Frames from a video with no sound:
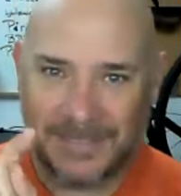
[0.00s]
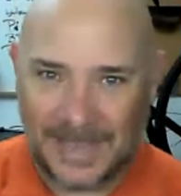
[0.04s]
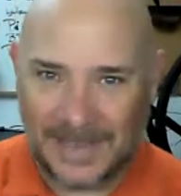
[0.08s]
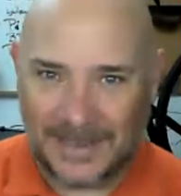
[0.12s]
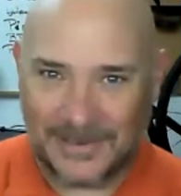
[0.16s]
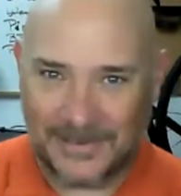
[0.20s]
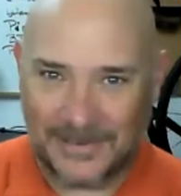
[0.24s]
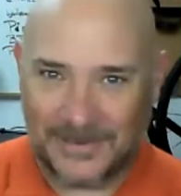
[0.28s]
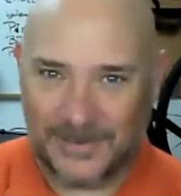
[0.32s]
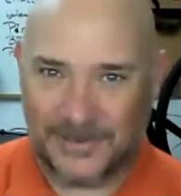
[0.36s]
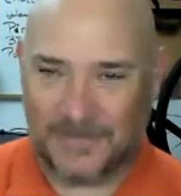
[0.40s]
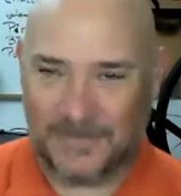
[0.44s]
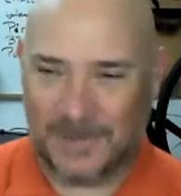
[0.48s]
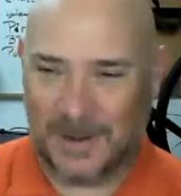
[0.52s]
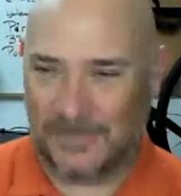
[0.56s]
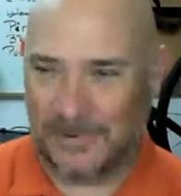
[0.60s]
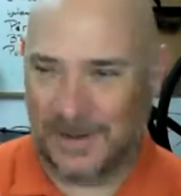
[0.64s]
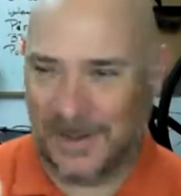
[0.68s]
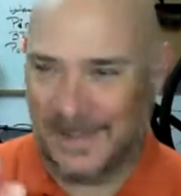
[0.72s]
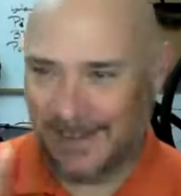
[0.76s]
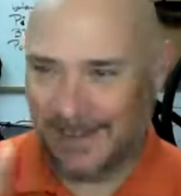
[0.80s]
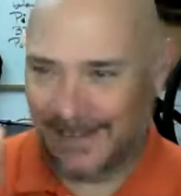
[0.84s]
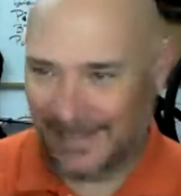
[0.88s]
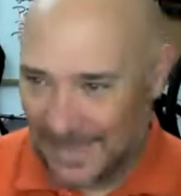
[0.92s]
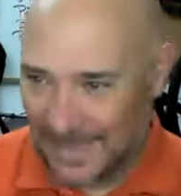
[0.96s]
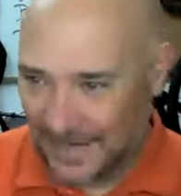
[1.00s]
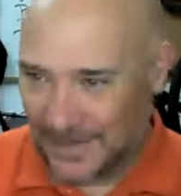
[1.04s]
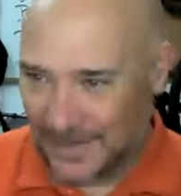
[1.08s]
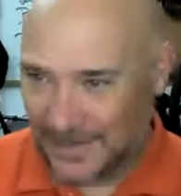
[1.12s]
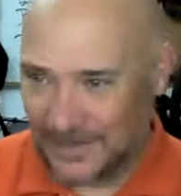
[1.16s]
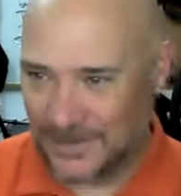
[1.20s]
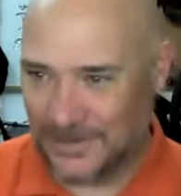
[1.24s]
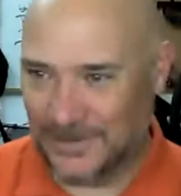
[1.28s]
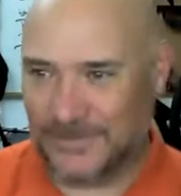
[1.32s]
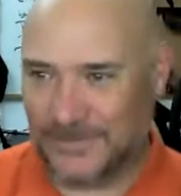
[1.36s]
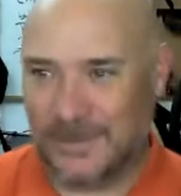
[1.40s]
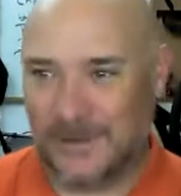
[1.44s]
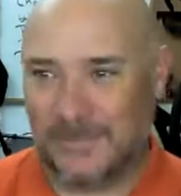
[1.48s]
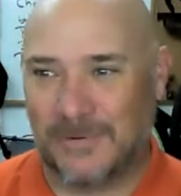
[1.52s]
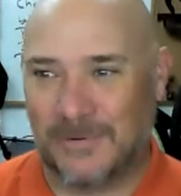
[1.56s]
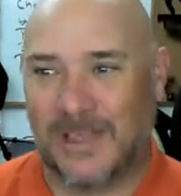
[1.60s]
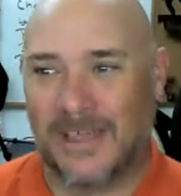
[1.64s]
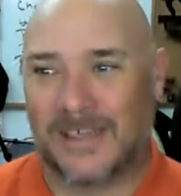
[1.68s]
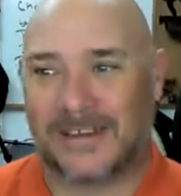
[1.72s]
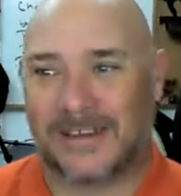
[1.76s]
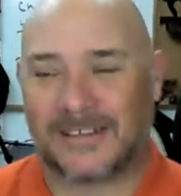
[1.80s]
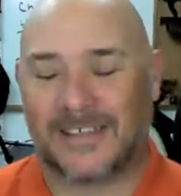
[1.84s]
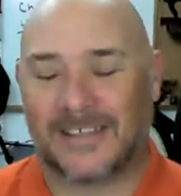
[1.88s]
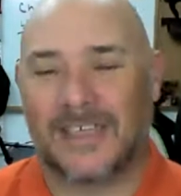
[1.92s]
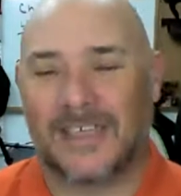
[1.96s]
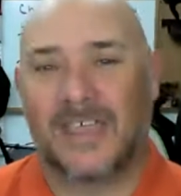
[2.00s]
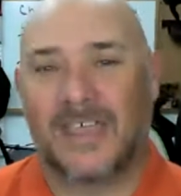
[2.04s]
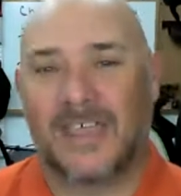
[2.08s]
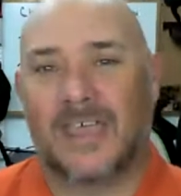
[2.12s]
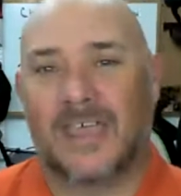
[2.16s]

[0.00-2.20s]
They could use my product. They could use my product.